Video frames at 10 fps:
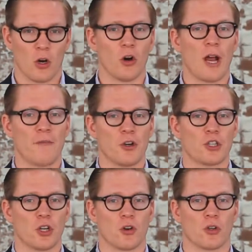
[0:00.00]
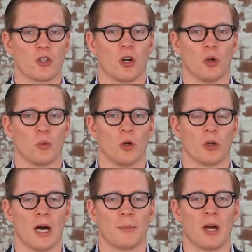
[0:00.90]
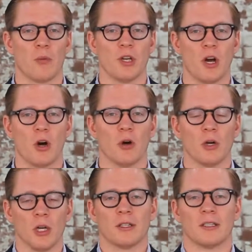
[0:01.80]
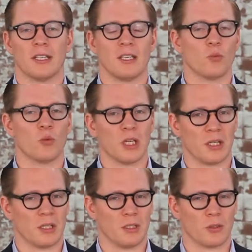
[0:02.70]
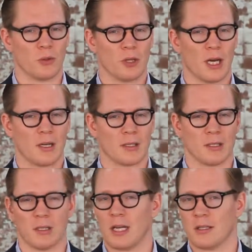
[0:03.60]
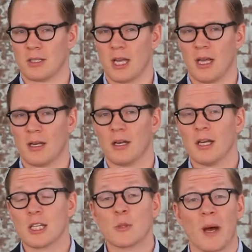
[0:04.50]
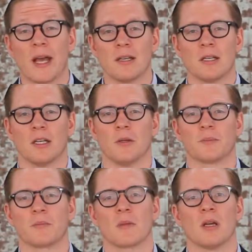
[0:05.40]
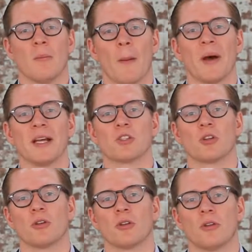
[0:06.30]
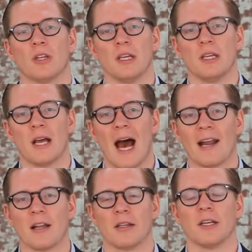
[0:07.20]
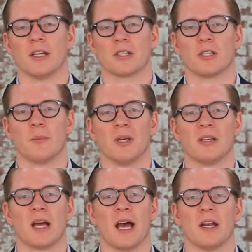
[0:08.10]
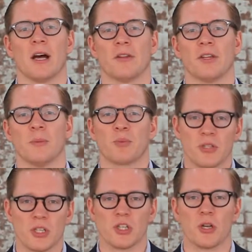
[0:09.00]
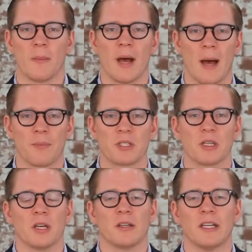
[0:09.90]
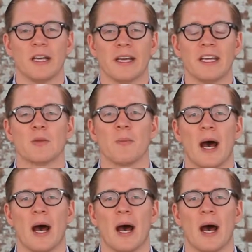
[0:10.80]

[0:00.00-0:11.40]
on average across the whole World Cup. Now, we know that they didn't win it in 2010, Spain did. But based on the analytics, the big data, the precision maps, the heat